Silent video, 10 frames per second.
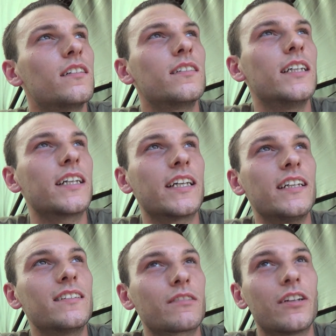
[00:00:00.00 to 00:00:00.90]
yeah,
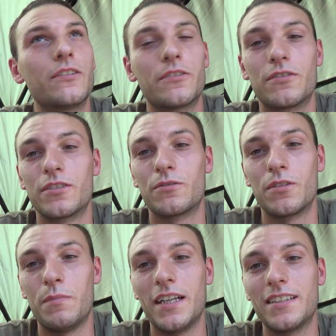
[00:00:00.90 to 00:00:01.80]
again, the coots are on all
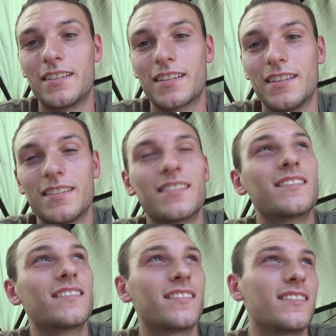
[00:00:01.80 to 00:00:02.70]
the baits again,
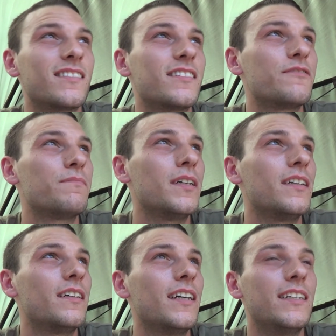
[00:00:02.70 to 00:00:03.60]

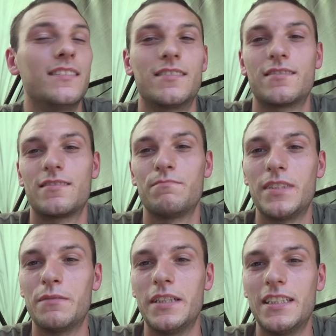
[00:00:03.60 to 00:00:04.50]
and
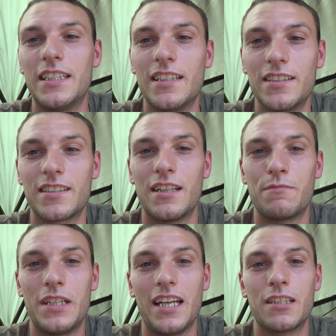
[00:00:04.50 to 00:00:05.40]
me being an idiot, it's left
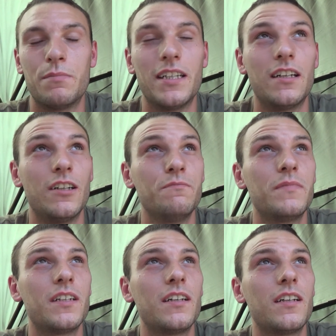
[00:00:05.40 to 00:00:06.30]
me laser pen at home,
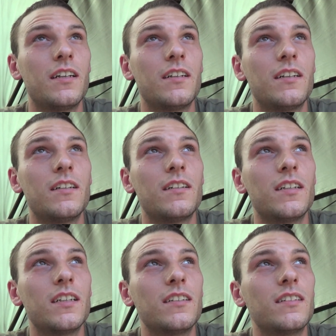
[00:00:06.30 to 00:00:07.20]

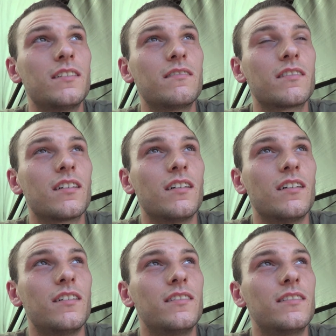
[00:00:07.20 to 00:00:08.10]
so
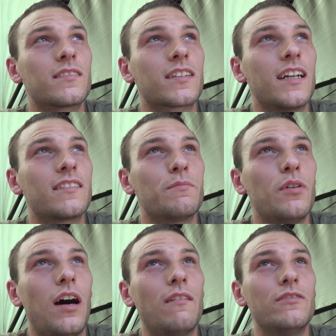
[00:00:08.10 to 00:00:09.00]
I'm going to have to
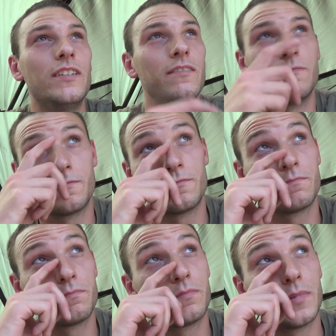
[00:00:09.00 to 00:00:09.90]
put up with it.
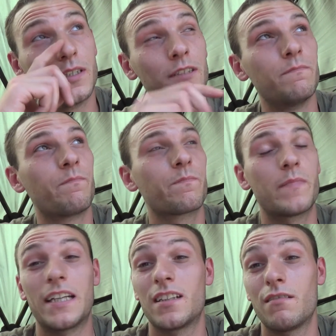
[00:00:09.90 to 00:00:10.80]
But
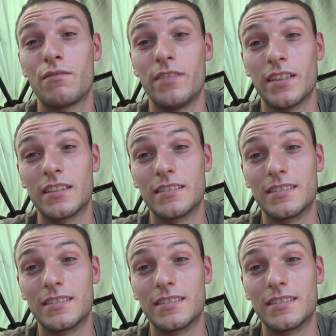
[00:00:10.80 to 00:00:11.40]
that's another thing.